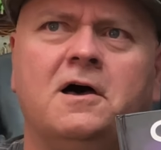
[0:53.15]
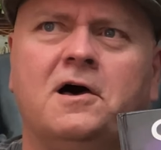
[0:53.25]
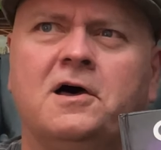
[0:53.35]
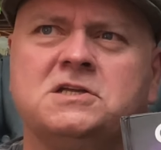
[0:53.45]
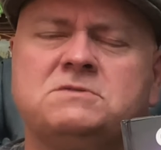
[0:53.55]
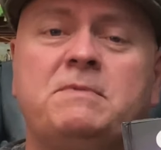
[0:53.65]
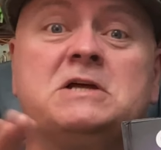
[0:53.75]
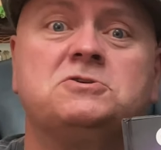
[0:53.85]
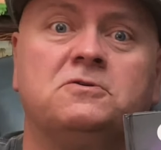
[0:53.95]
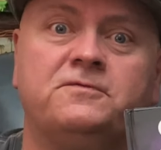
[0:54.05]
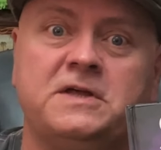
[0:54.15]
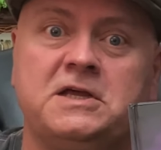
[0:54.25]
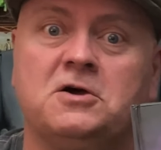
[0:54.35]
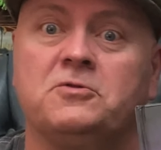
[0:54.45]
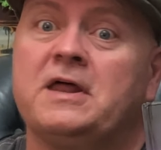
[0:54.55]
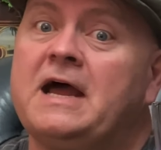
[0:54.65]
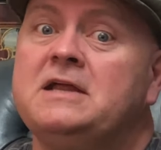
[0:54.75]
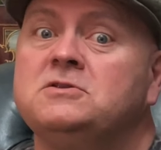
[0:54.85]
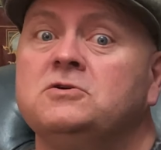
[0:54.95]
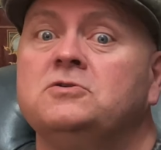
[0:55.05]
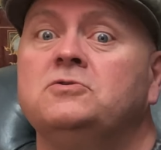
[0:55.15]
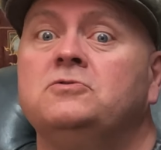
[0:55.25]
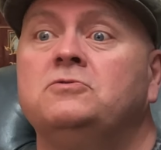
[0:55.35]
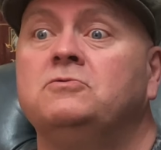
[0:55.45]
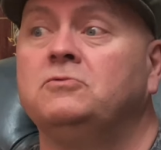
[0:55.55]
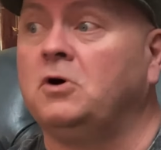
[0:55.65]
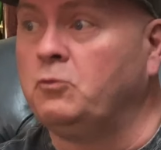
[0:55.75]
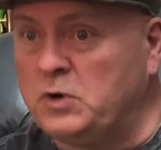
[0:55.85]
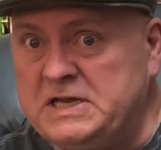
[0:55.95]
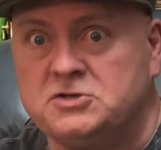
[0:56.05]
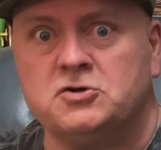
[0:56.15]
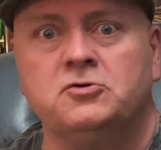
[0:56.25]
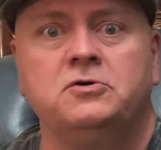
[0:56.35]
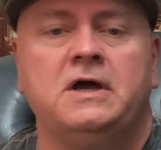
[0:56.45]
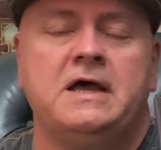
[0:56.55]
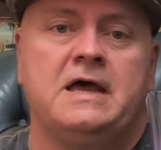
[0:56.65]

a special video that I do, well, we do,